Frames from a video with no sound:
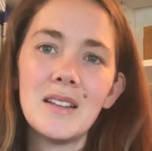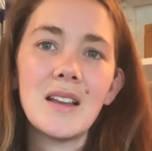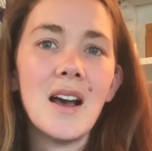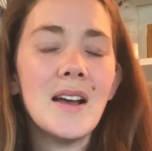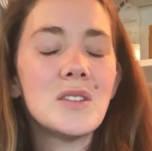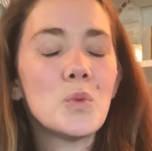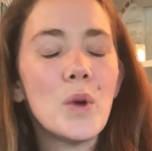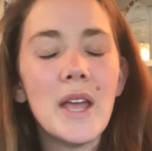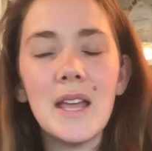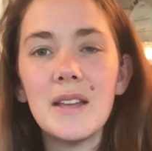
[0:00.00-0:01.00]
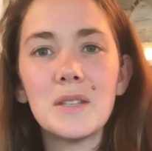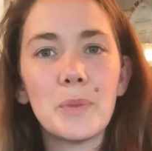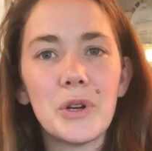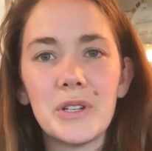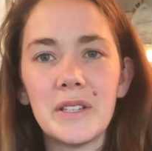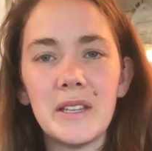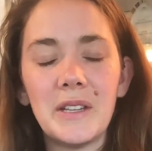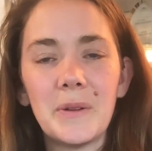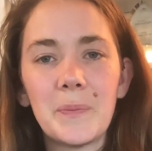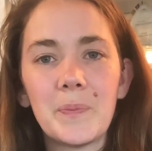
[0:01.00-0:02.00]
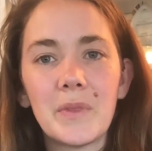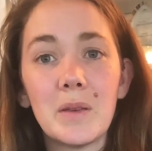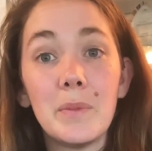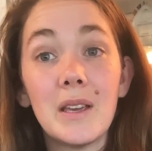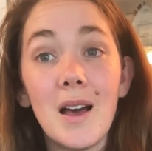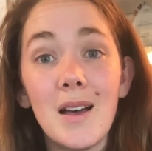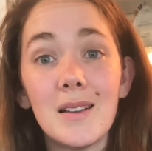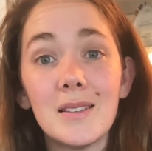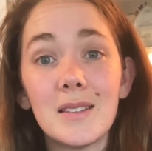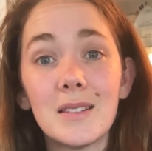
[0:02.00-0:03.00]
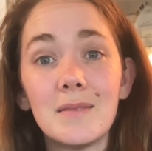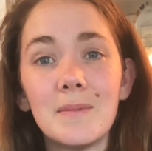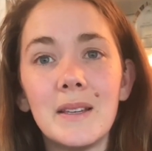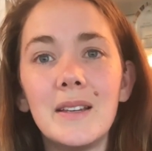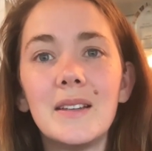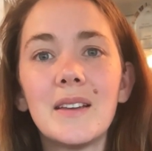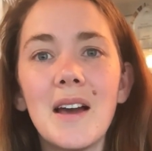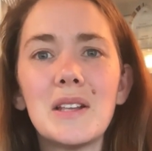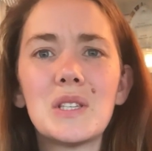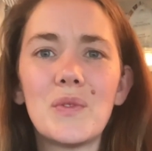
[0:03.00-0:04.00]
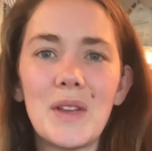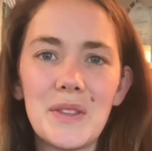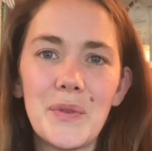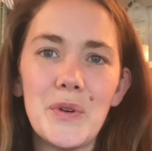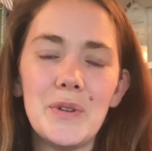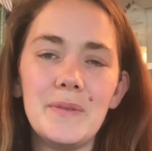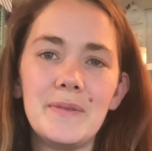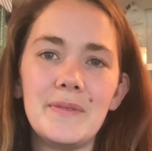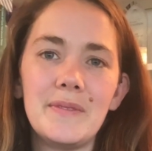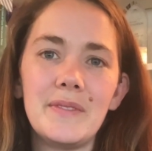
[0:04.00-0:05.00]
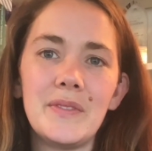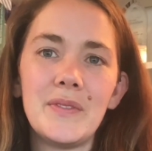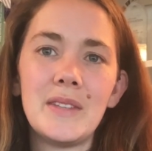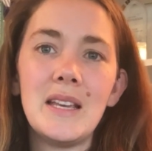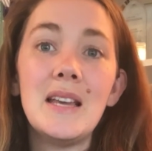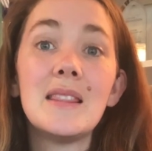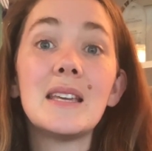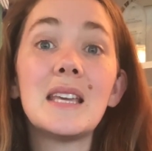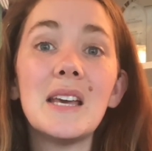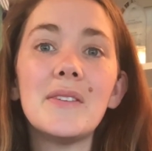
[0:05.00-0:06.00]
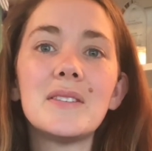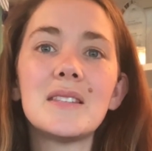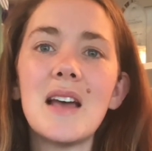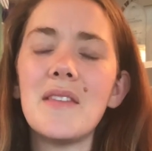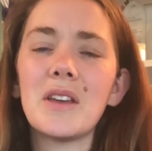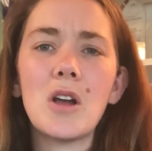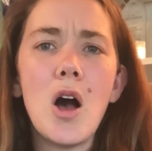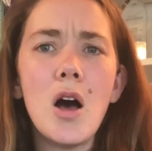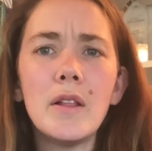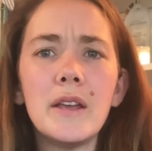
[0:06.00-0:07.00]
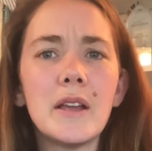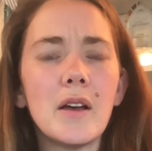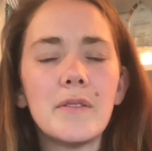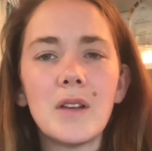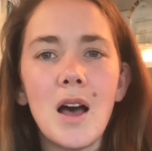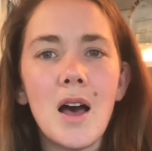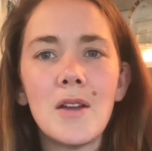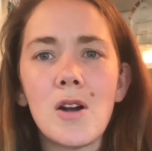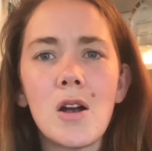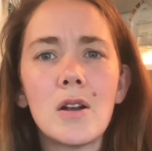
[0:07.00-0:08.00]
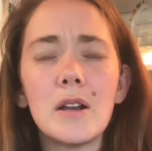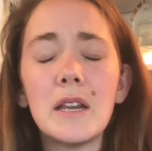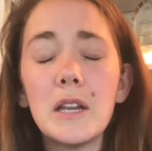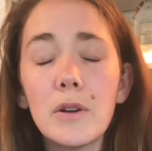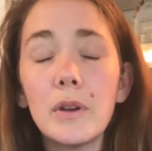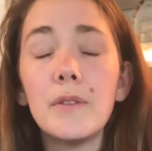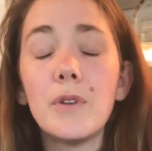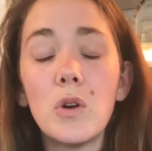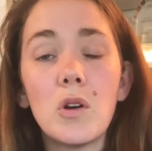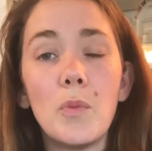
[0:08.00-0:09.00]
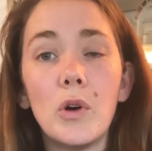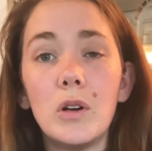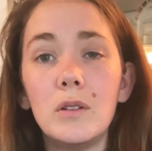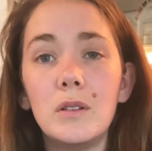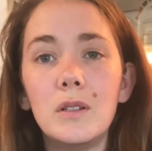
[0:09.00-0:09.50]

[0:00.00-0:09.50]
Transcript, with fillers: God's way is mercy, because God is faithful. The gifts and the calling of God are irrevocable.